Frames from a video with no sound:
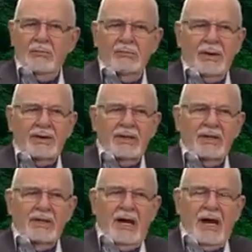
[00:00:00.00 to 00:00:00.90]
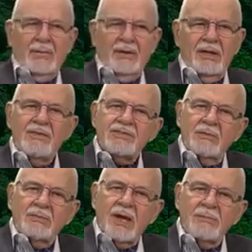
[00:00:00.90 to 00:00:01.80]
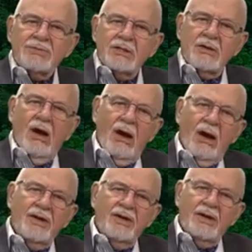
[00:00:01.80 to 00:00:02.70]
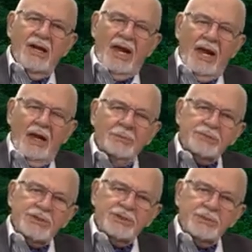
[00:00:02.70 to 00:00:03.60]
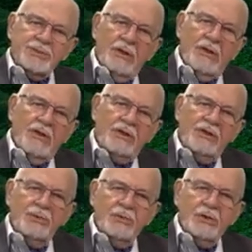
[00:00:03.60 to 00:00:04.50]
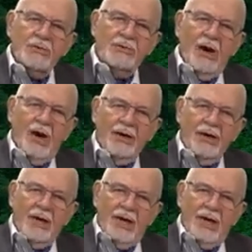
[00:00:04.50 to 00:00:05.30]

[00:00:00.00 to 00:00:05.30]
But I believe sometimes that God helps us as we look to the Word of God